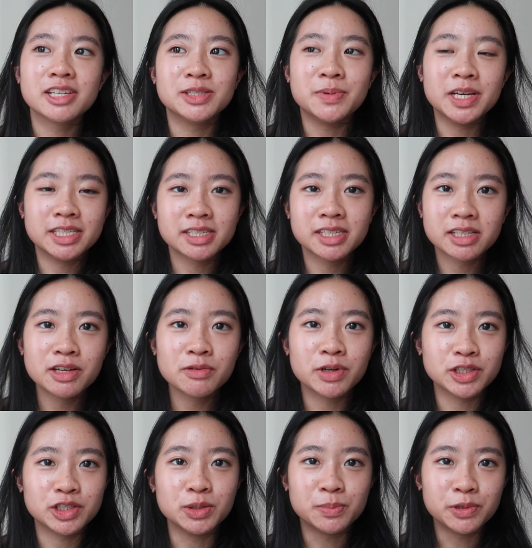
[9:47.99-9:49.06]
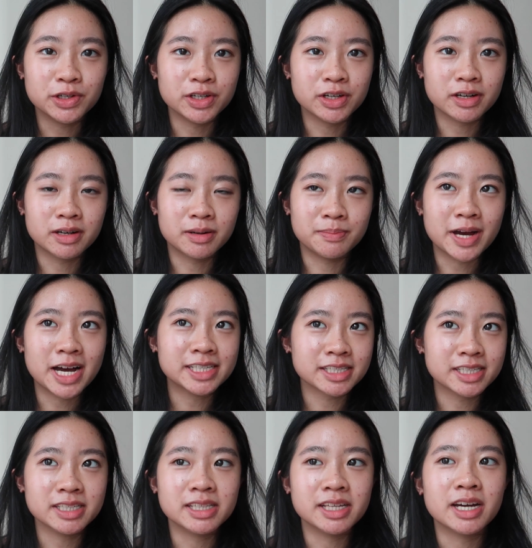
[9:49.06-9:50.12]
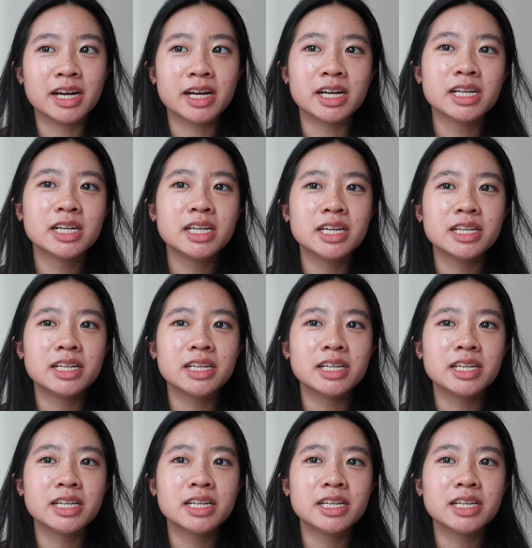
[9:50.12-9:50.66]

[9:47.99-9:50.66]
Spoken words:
It's basically once you put your basket there,